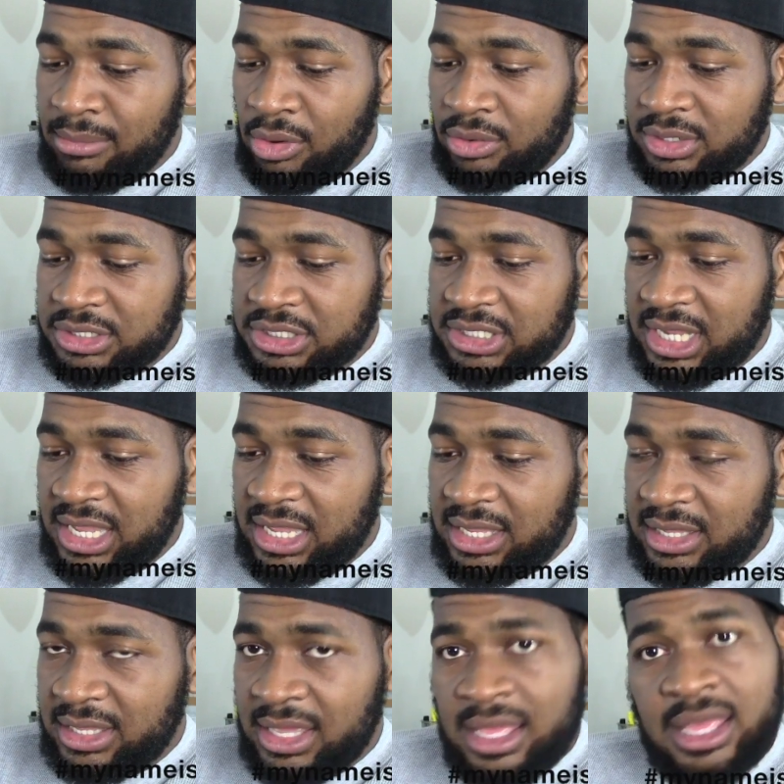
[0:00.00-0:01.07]

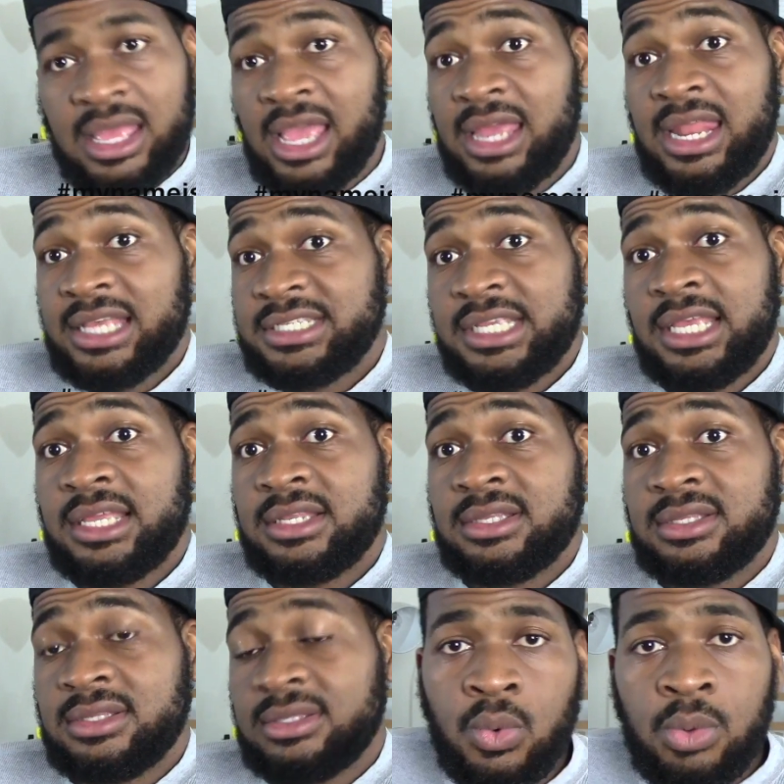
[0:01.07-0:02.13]
Molashay, and that's it.